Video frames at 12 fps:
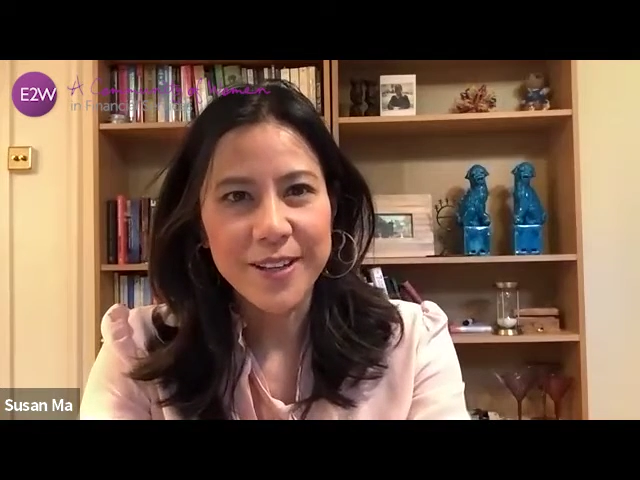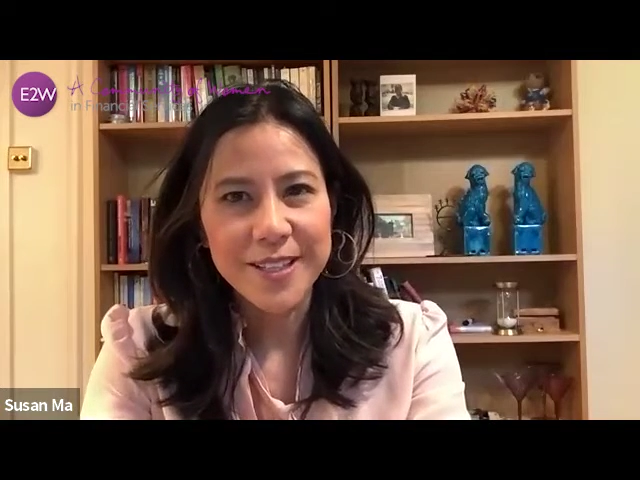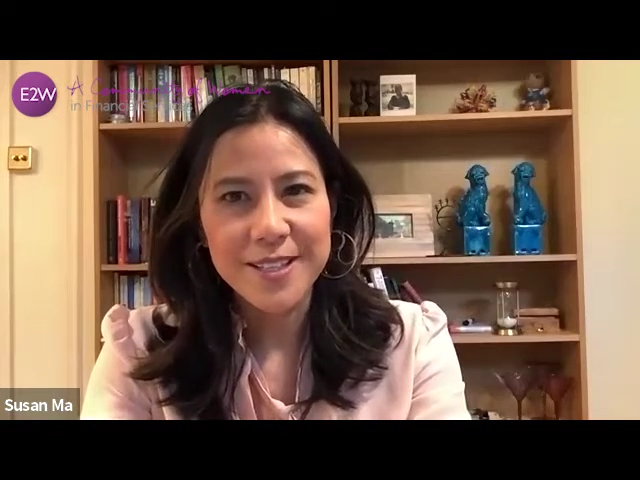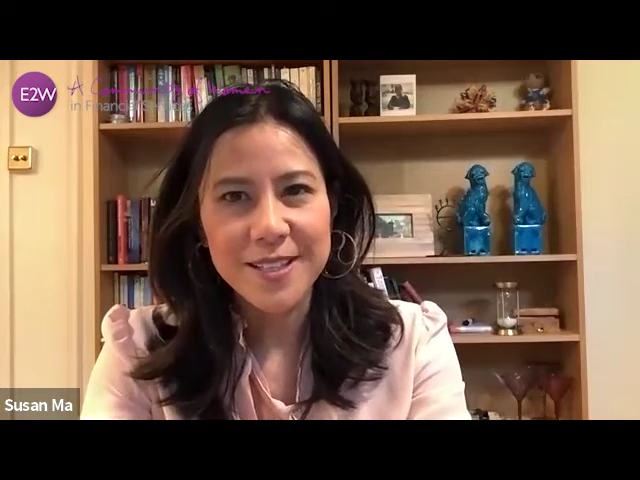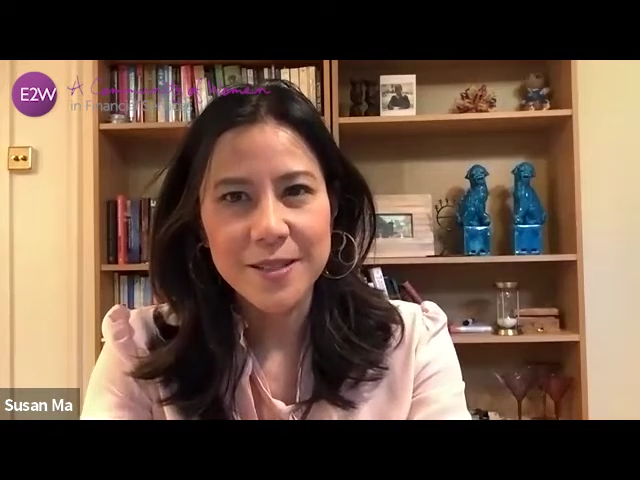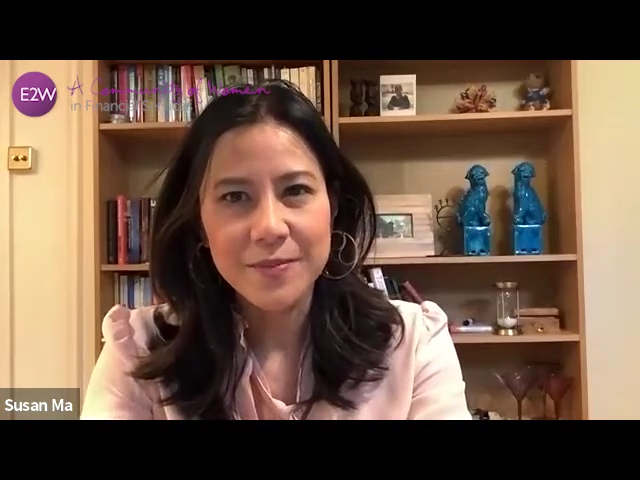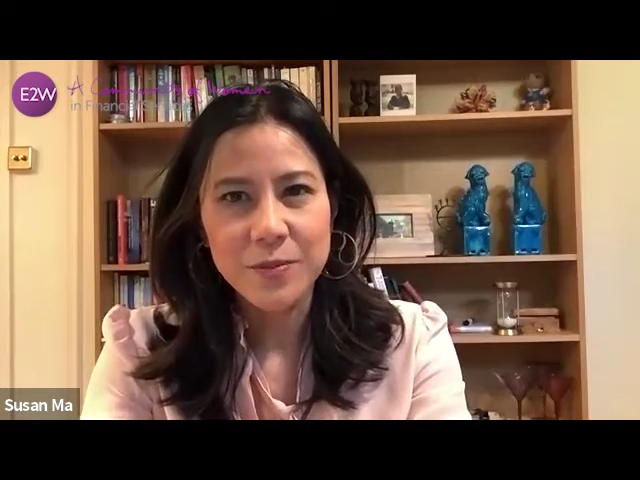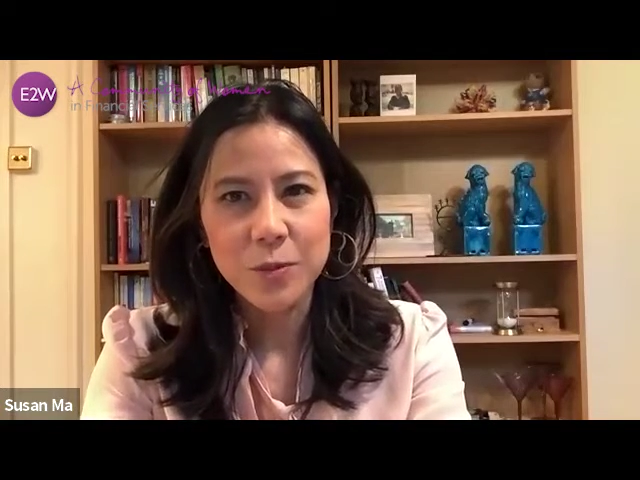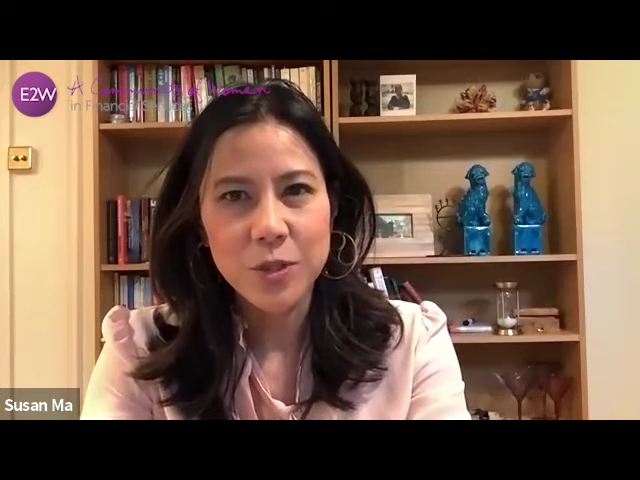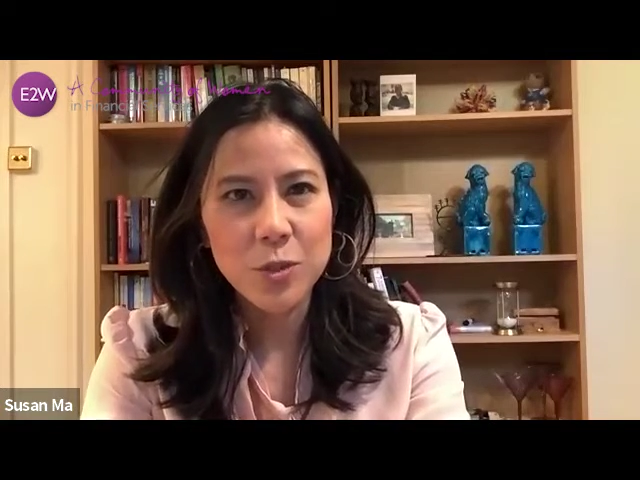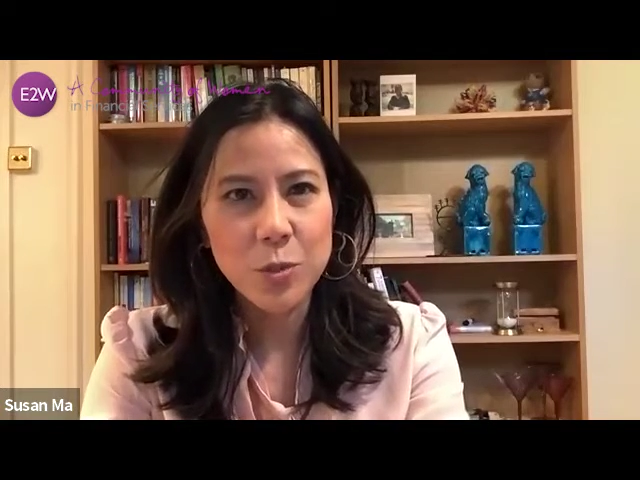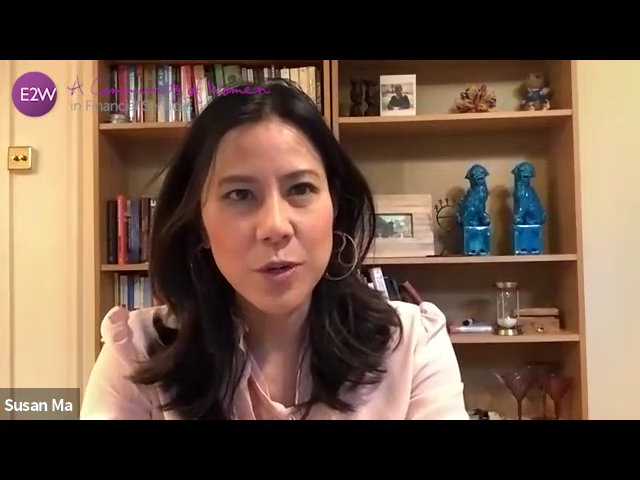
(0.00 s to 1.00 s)
us.
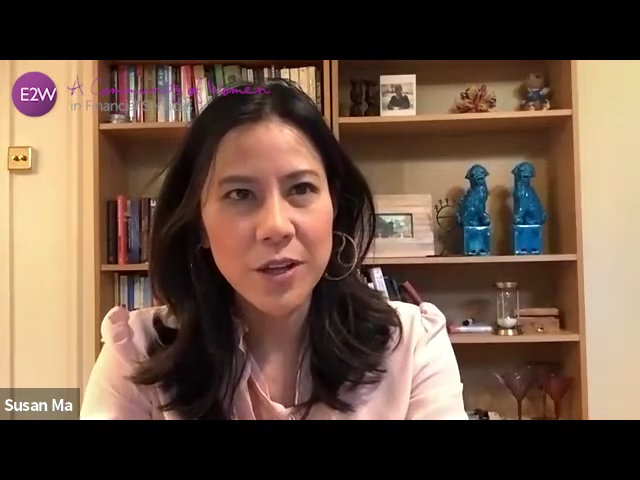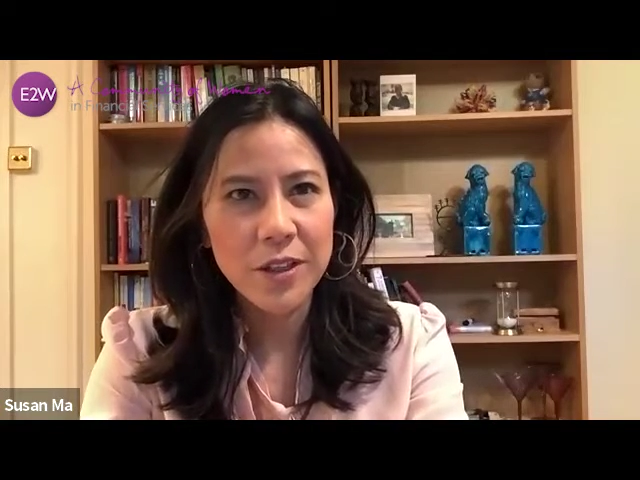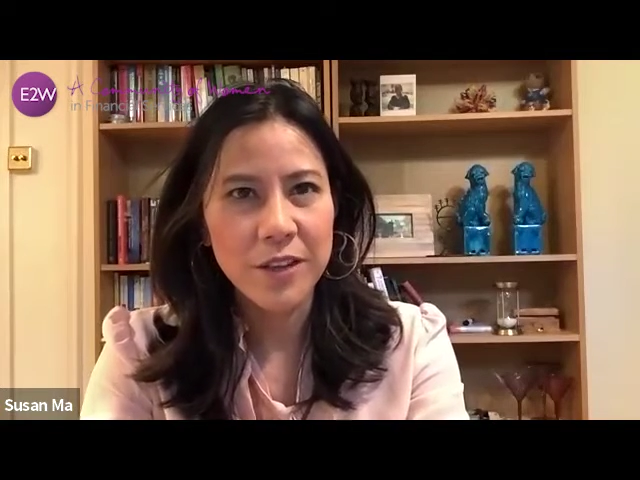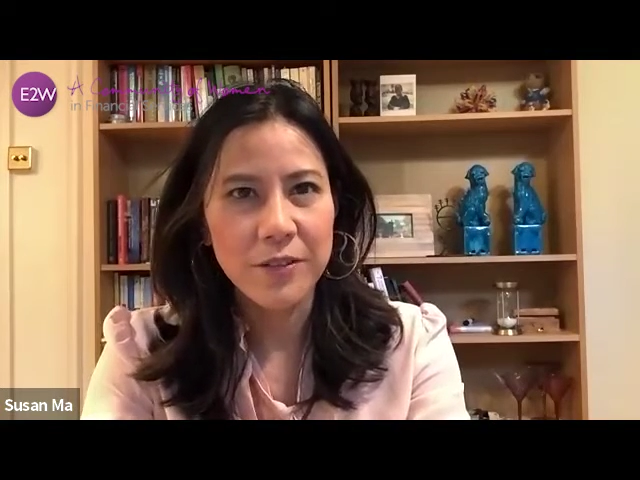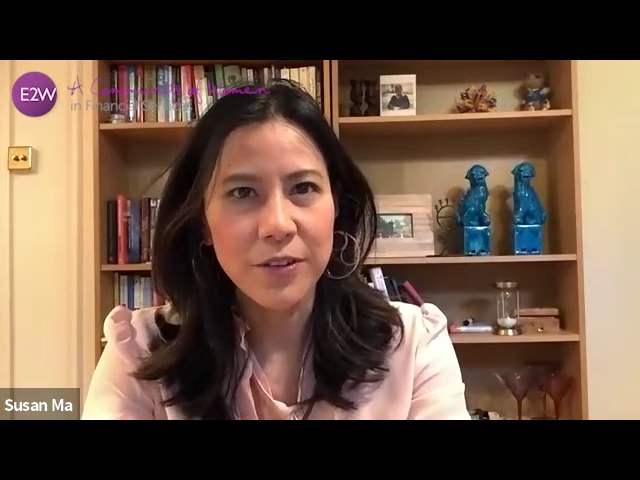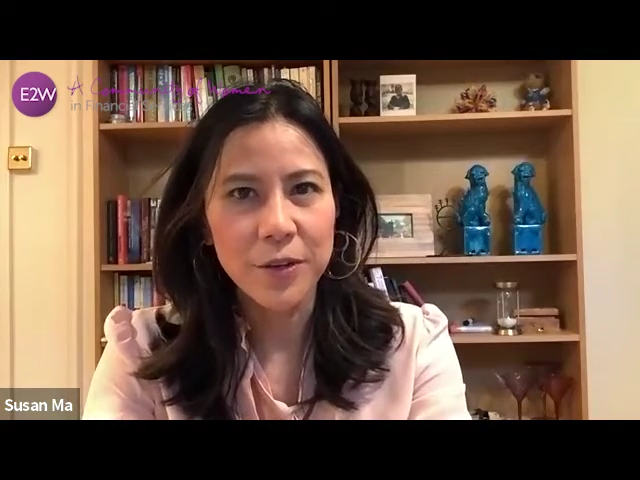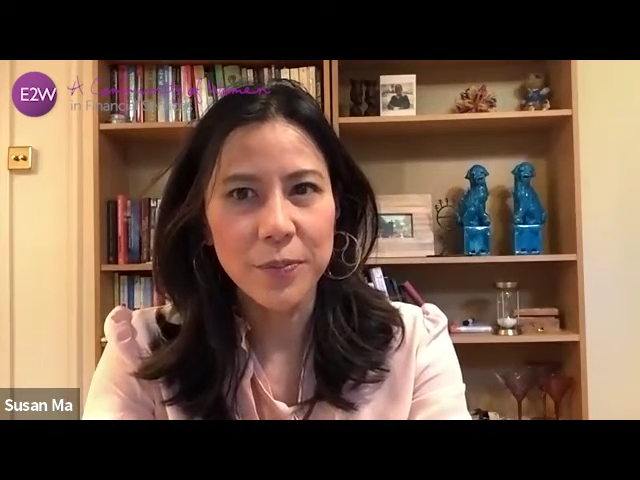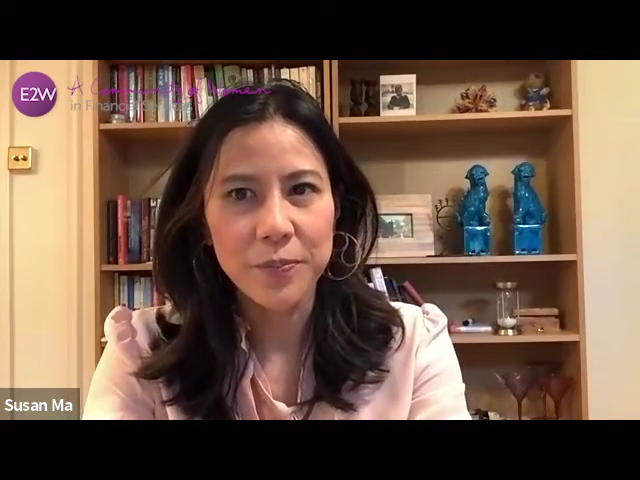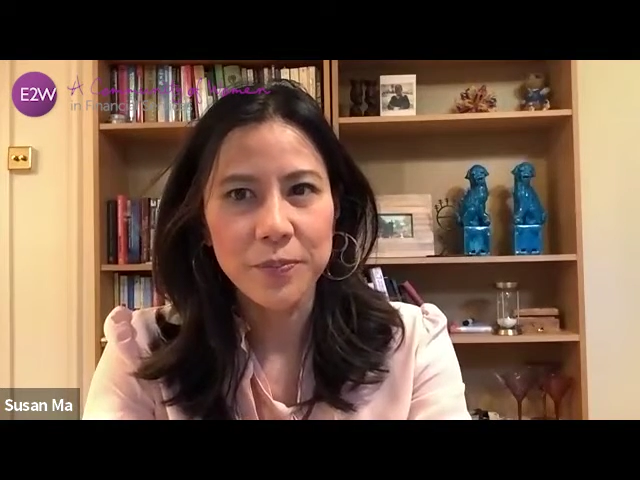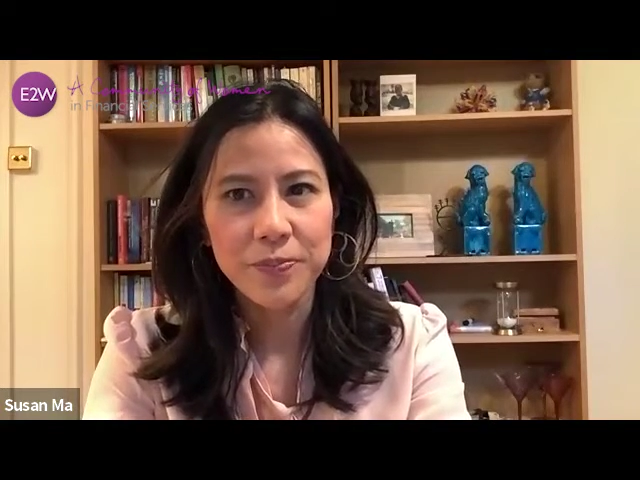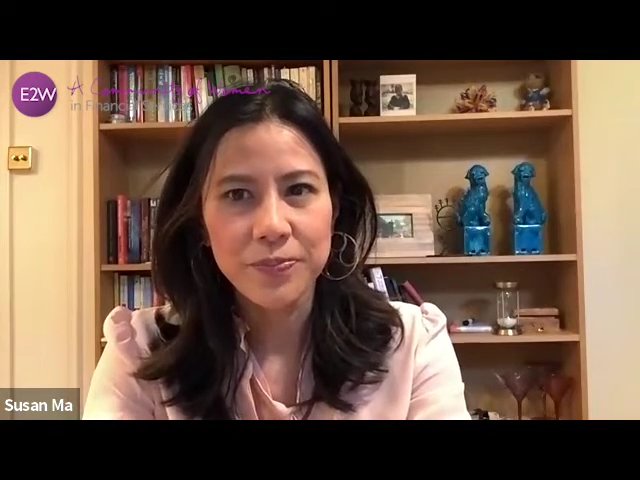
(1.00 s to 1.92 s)
What's worthy of you?